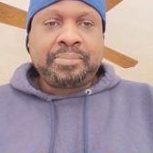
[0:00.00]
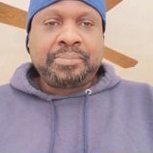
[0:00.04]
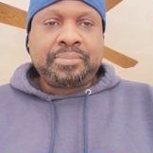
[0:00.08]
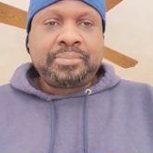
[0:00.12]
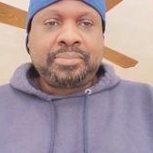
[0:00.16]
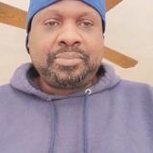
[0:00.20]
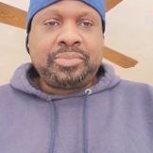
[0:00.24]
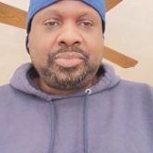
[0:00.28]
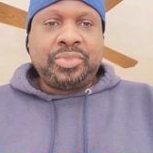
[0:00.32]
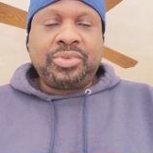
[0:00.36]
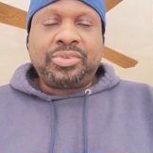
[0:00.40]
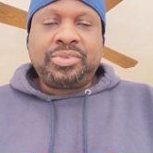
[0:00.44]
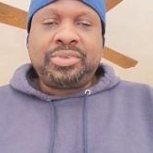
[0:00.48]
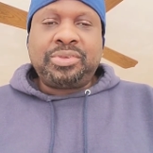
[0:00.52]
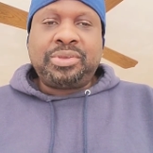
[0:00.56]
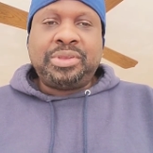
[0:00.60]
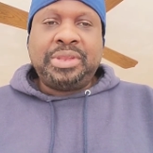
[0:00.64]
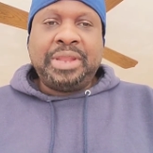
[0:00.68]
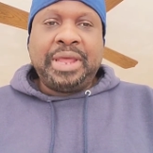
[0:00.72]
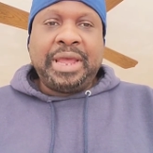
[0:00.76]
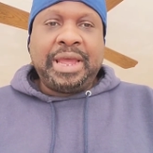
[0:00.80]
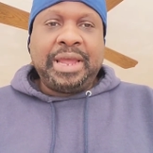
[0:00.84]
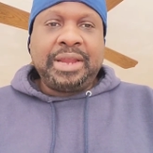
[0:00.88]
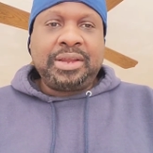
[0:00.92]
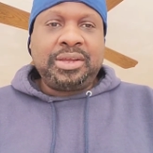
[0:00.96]
This is
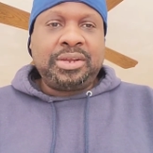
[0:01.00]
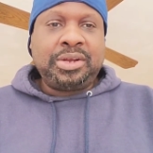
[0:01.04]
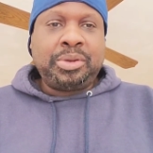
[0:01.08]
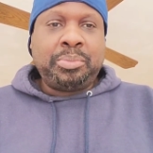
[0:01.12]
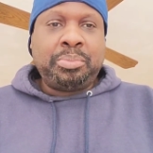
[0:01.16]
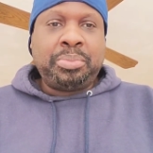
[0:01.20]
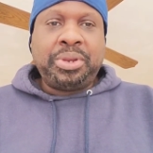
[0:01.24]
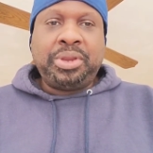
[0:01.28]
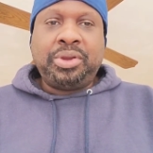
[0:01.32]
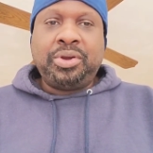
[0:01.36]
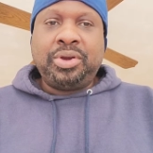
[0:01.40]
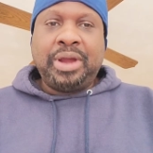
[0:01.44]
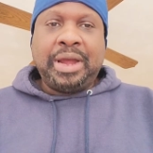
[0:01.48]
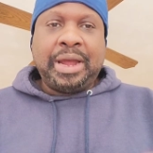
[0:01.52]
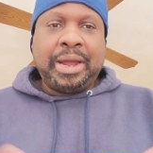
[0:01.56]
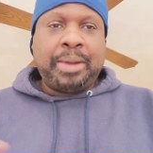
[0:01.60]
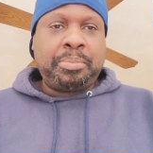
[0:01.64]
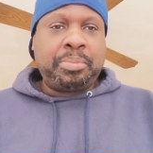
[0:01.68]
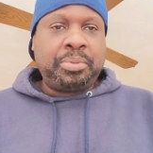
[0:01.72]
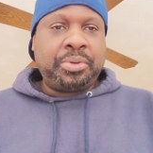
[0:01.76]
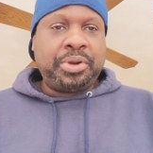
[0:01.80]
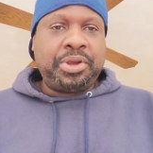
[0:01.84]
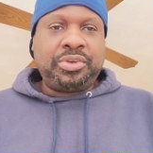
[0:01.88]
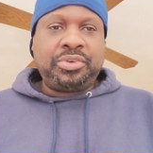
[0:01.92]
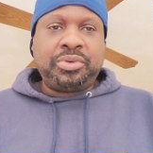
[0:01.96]
not going to be your
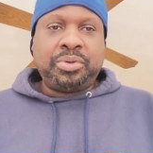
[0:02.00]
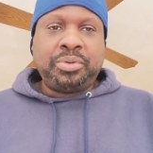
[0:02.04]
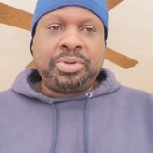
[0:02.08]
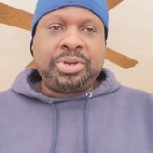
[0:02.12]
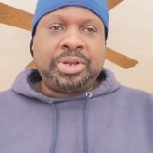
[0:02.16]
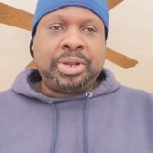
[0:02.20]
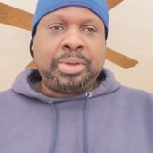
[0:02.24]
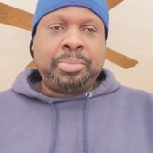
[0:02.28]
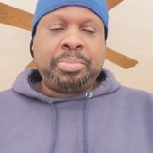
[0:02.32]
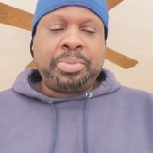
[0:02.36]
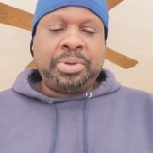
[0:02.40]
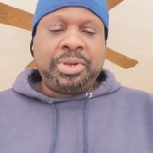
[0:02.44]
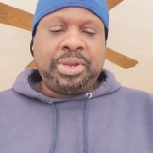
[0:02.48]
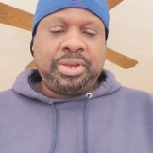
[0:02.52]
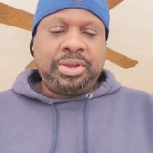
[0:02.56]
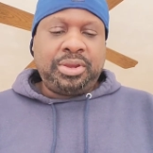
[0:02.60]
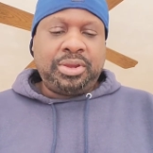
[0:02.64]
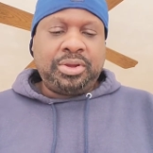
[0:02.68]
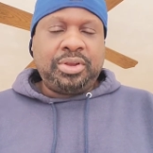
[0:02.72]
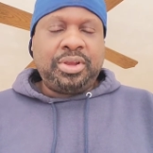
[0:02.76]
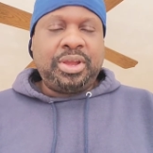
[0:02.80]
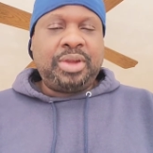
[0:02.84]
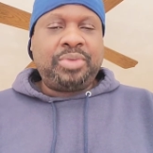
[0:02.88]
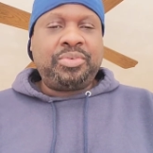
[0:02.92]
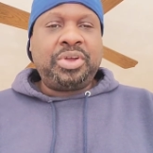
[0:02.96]
operational company. You're
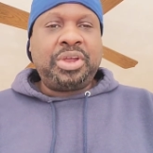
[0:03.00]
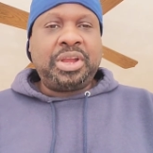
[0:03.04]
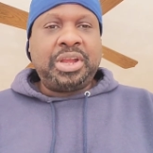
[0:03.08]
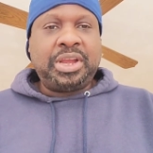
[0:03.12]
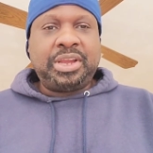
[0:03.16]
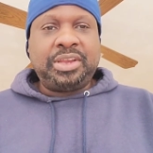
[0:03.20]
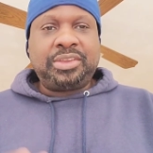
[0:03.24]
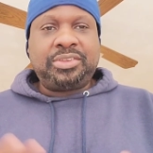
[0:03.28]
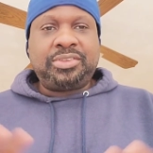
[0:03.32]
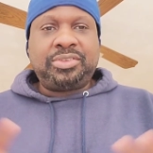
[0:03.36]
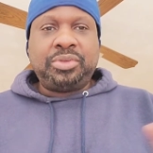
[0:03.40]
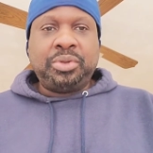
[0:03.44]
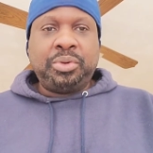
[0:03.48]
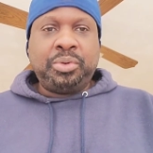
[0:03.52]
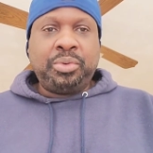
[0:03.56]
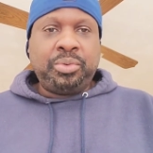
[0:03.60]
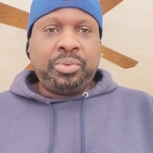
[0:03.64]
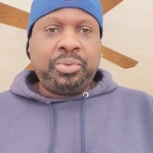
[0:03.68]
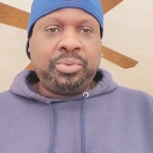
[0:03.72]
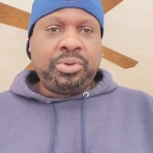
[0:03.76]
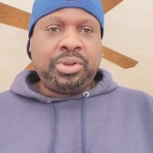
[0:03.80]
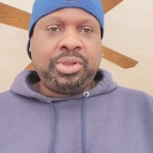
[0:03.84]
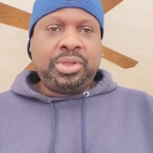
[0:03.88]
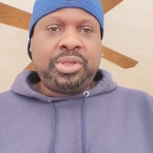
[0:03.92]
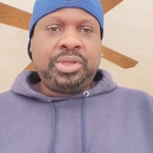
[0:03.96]
never going to get
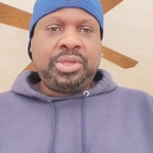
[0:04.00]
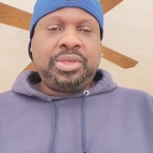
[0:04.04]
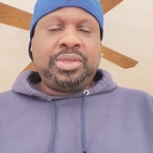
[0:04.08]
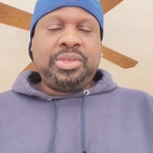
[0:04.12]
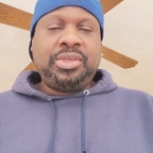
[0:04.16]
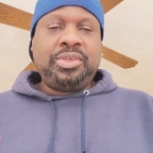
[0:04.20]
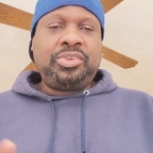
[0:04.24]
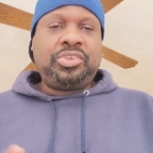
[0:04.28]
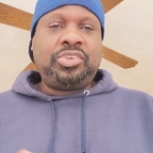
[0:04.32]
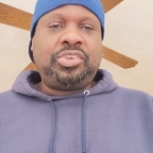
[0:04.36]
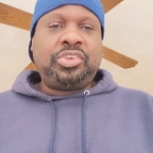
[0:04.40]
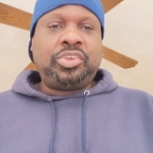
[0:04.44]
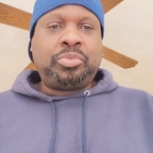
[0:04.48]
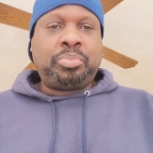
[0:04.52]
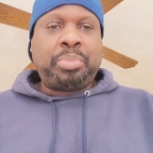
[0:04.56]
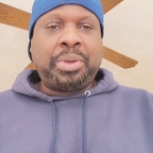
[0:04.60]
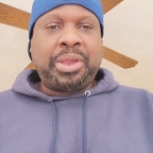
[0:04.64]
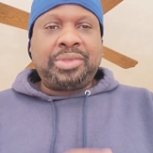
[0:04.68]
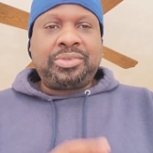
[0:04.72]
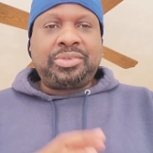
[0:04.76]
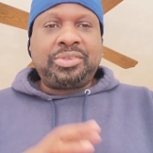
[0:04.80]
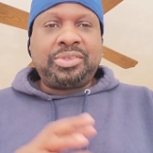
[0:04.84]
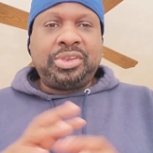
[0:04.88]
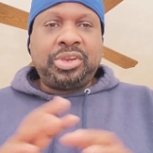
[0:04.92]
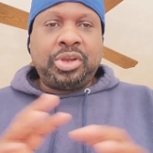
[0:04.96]
sued. This is just
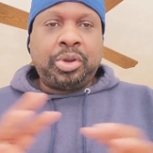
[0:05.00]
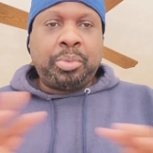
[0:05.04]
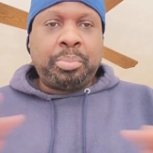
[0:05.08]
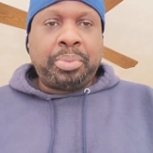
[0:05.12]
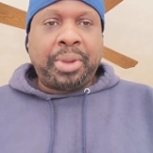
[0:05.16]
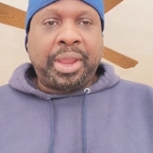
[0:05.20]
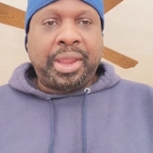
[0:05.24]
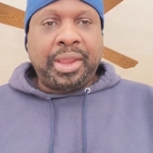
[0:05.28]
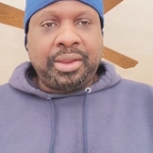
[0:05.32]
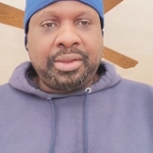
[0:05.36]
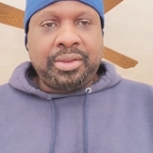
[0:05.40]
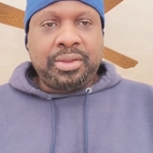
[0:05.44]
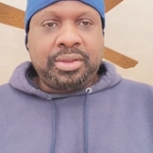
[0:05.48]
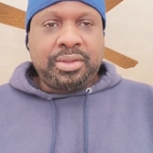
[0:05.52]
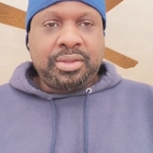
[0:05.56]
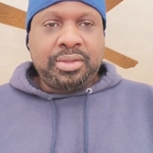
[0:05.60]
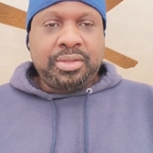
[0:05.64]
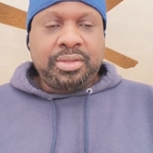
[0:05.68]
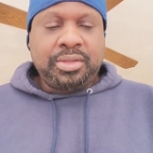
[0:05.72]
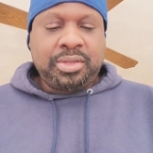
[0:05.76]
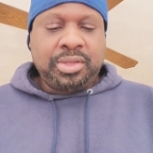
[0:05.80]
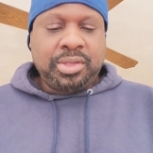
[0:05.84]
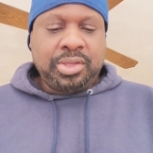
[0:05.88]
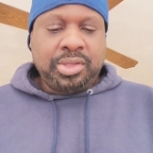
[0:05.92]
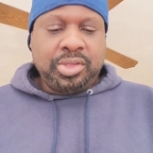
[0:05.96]
basically your bank.
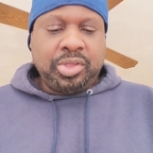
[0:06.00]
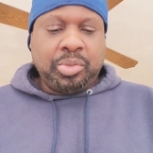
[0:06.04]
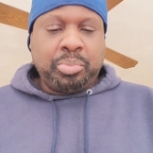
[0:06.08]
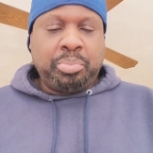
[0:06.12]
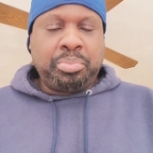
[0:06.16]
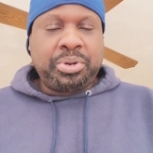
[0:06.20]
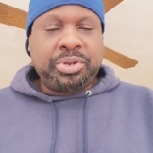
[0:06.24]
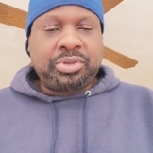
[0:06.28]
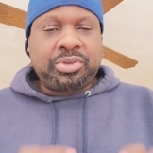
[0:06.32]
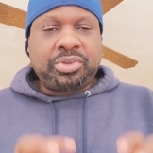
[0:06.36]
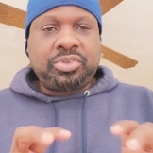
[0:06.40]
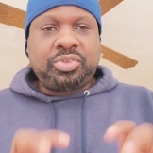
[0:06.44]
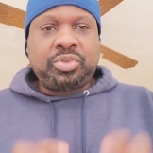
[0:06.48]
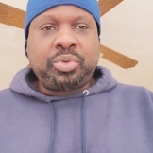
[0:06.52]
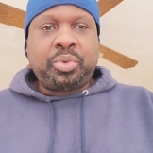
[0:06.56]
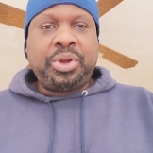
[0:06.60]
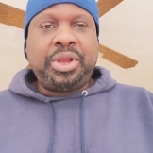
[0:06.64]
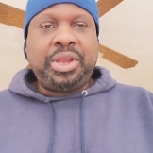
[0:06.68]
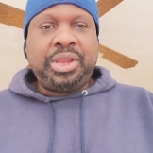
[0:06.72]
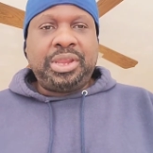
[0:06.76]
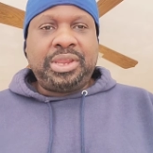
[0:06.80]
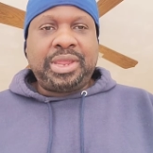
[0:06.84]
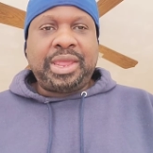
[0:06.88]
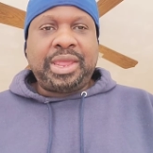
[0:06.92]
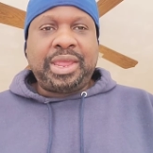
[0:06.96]
You put the
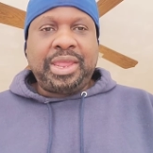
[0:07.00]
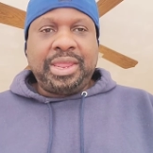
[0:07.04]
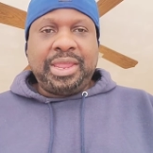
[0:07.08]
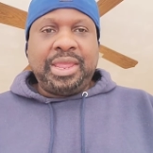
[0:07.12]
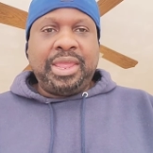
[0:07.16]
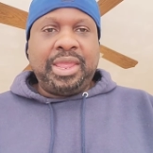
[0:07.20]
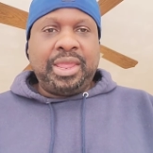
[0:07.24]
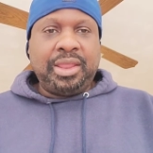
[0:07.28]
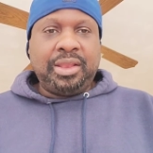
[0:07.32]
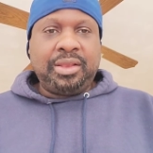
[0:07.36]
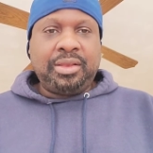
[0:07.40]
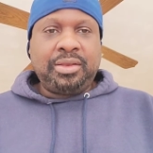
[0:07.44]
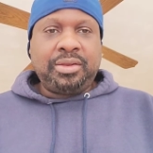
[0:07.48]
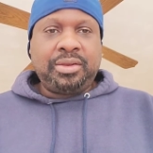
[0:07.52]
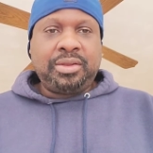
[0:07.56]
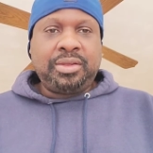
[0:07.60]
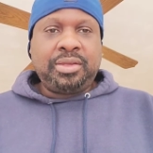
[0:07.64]
20K in.